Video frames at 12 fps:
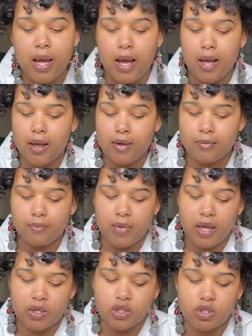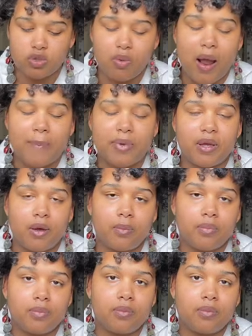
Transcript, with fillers: Um, and she's wrapping up